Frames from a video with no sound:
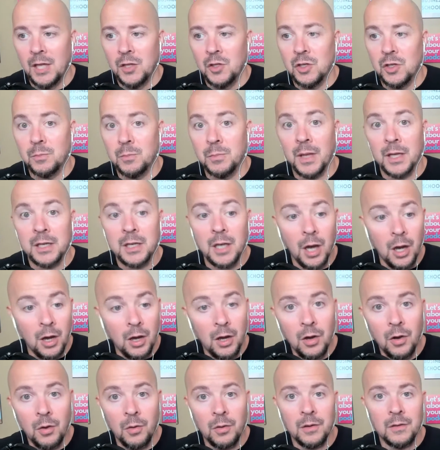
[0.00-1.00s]
you can be like,
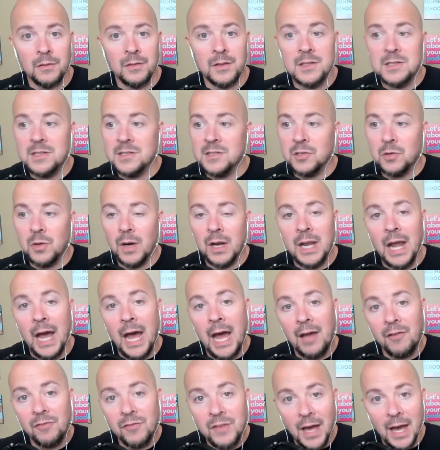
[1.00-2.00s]
oh, this is great.
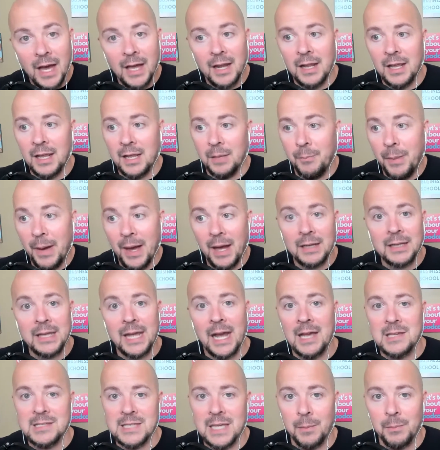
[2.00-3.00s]
I've got a
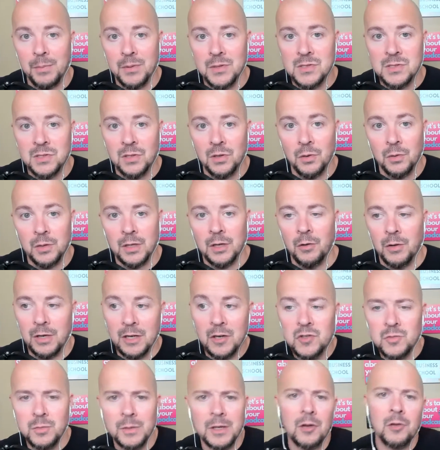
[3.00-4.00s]
podcast episode, or
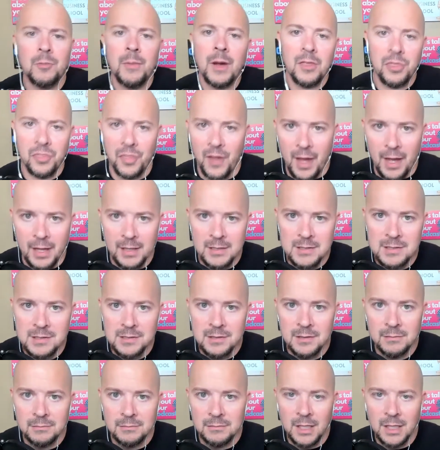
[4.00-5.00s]
here are my
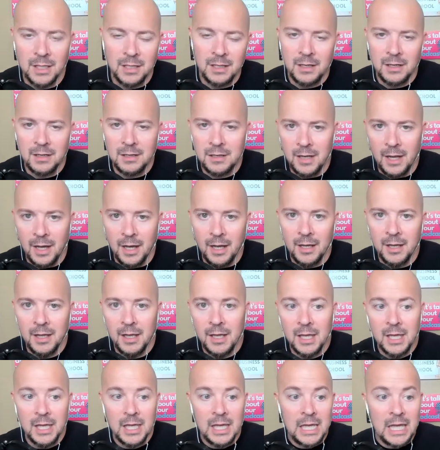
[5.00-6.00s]
thoughts, da, da, da, da, da.
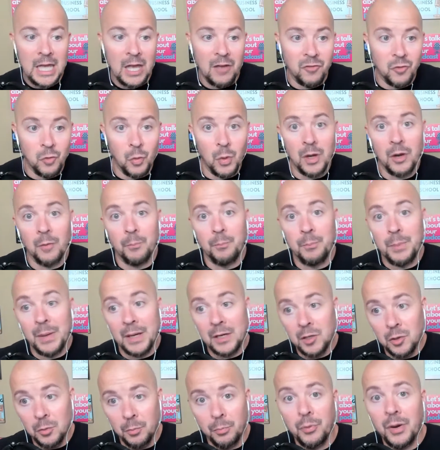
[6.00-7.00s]
If you want a
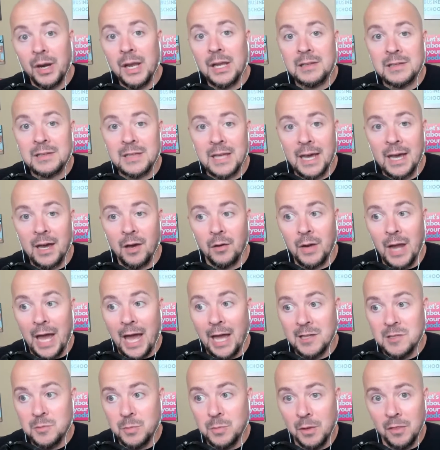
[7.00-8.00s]
bigger breakdown,
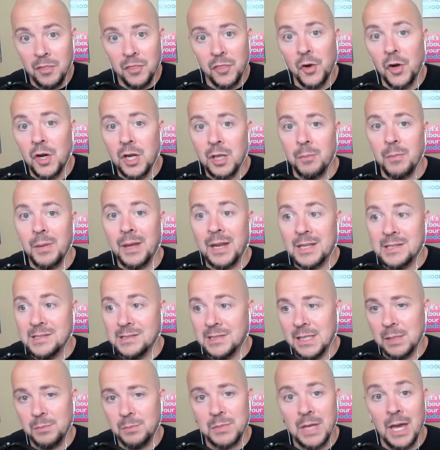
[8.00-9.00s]
I spent 30 minutes
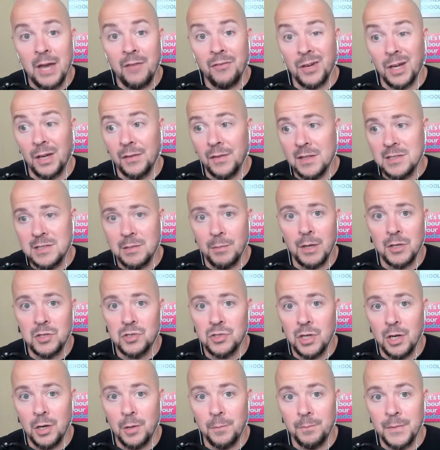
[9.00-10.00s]
deep diving on this on my
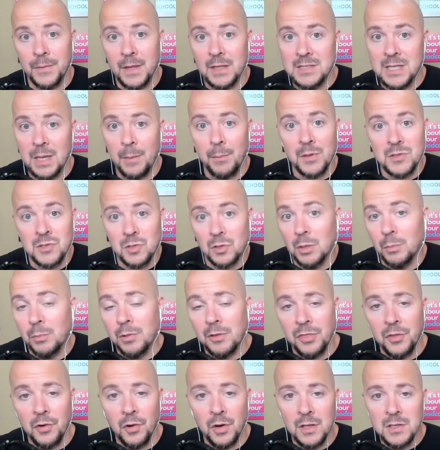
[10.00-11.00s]
show. It's episode number
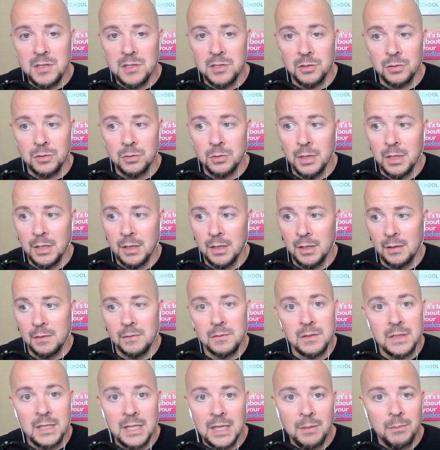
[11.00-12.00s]
32.
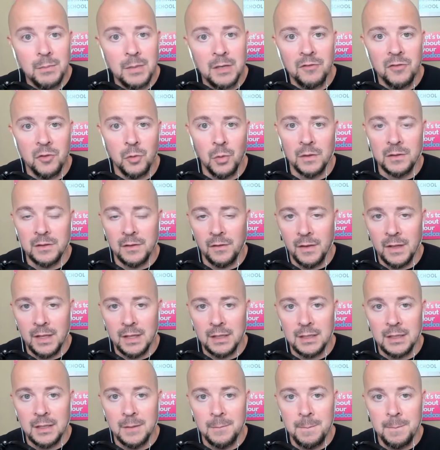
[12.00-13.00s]
DM me if you want the
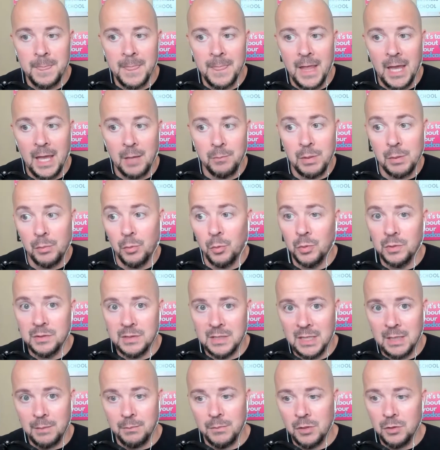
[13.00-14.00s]
link. And people will
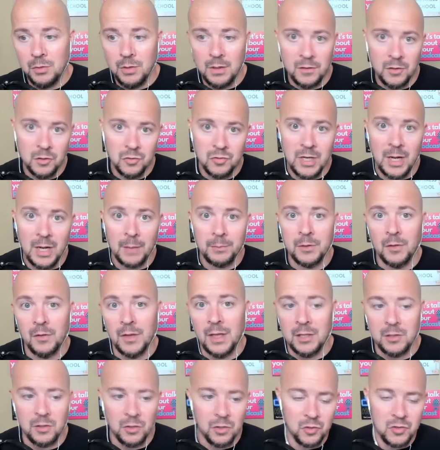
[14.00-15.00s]
DM you, and you drop the
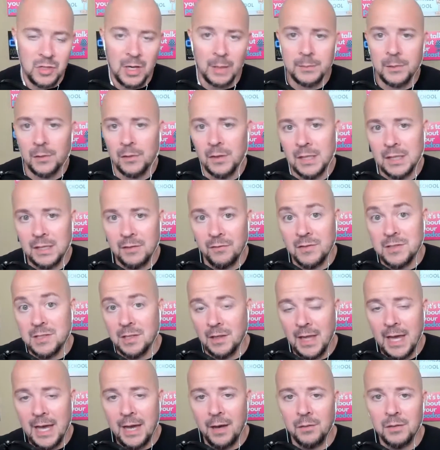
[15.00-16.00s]
link, or you drop the link if it's
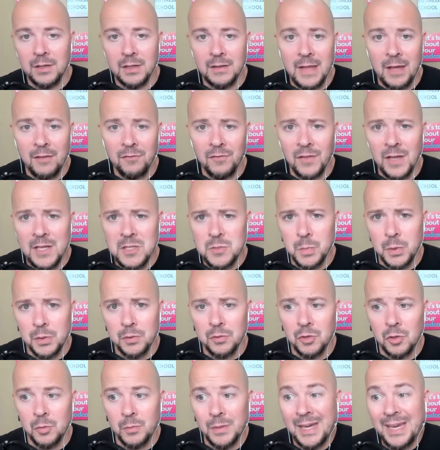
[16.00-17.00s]
allowed in that Facebook
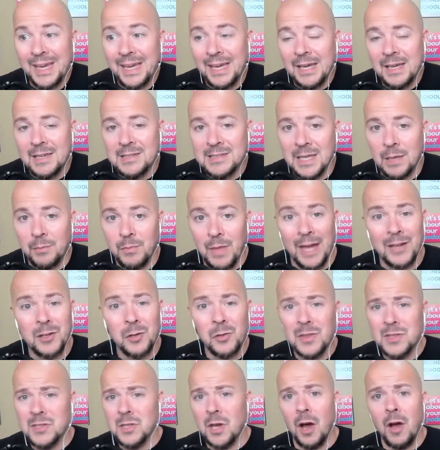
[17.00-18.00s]
group. I do
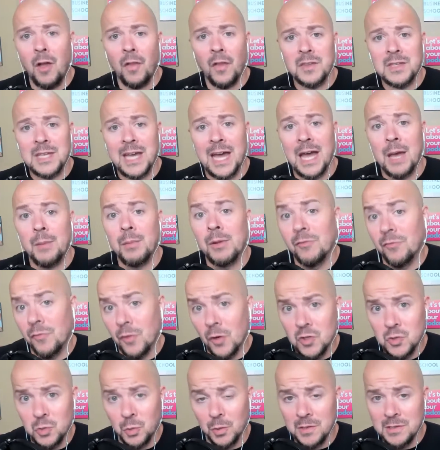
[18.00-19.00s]
this all the time in
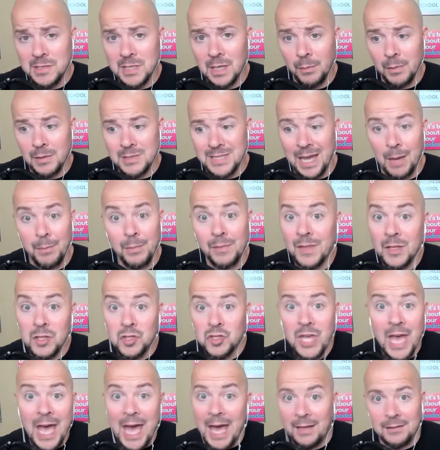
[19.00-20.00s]
virtual summits. I'm in the
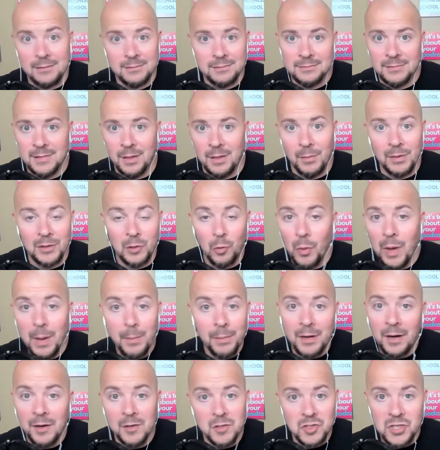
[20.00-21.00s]
chat. I'm in the
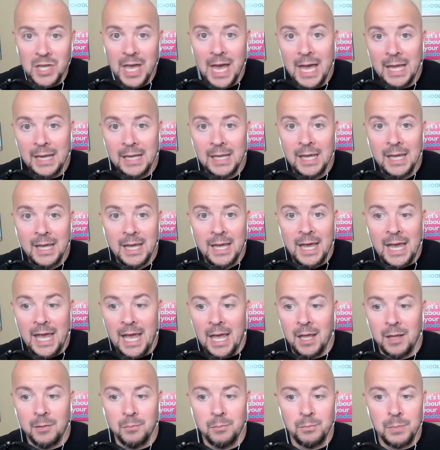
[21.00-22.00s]
webinar chat,
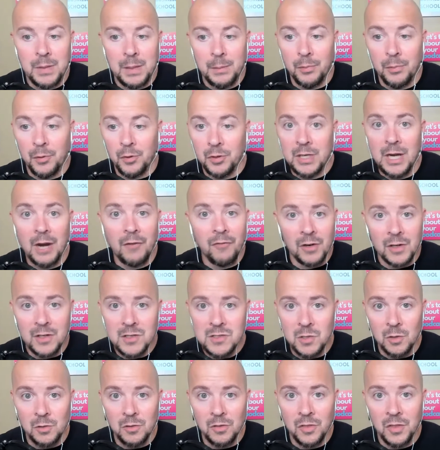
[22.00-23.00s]
and people are covering
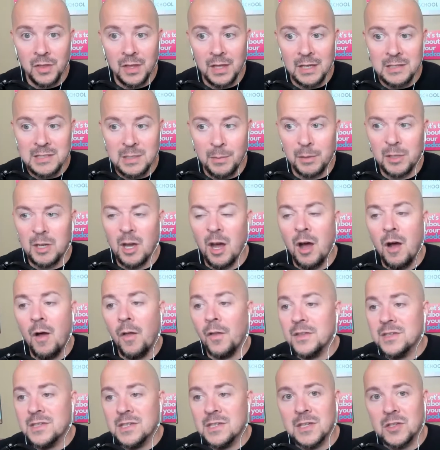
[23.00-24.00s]
certain things. I'm like, oh,
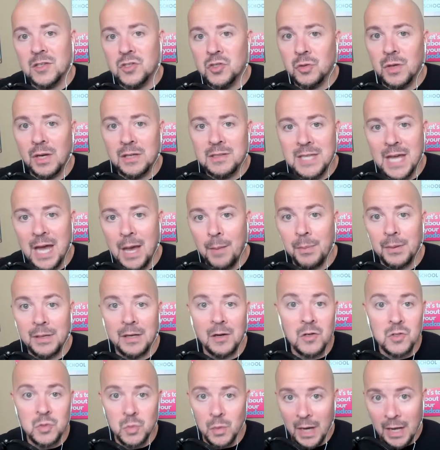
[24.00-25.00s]
this is such a great topic.
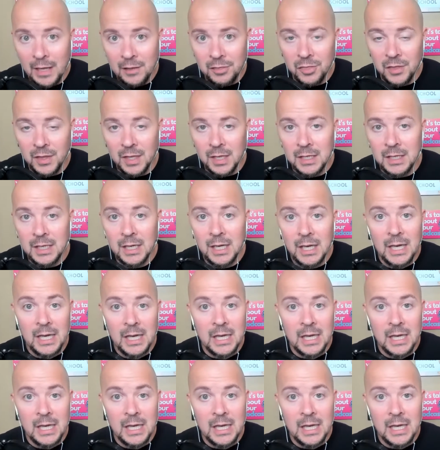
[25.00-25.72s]
Here's what I think.